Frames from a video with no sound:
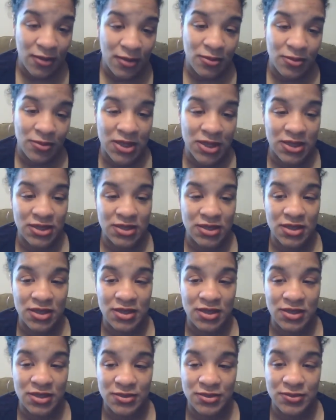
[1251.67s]
But
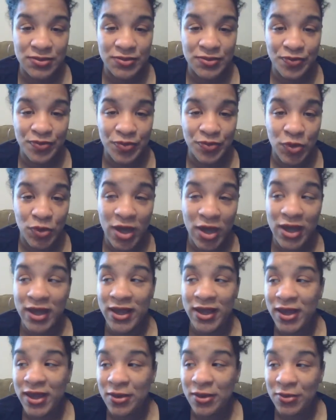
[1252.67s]
I
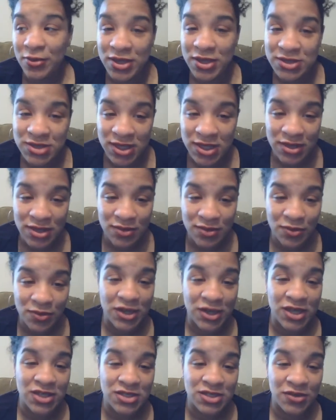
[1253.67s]
had one, so they didn't
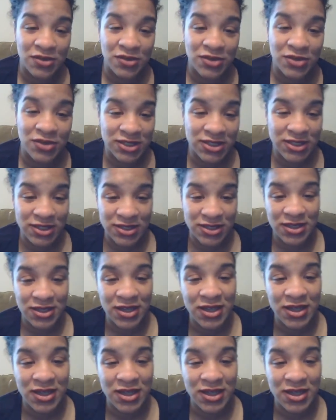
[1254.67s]
want to risk it.